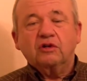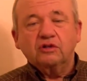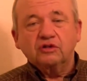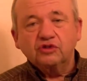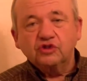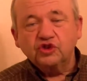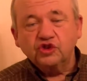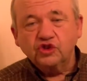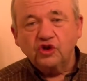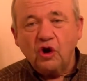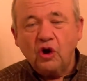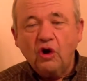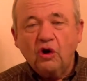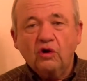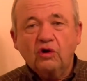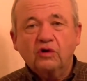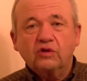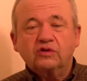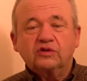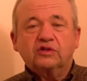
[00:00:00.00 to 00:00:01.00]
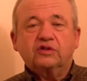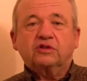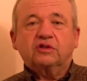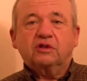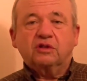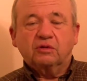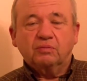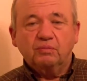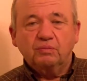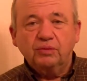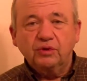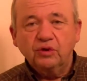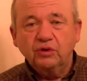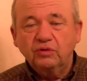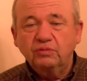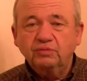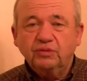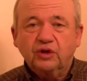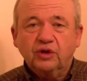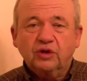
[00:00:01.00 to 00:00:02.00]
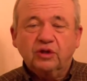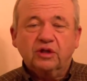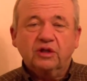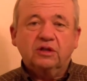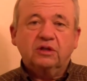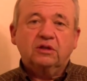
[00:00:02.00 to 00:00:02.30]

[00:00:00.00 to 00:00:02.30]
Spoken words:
Soros, Bloomberg.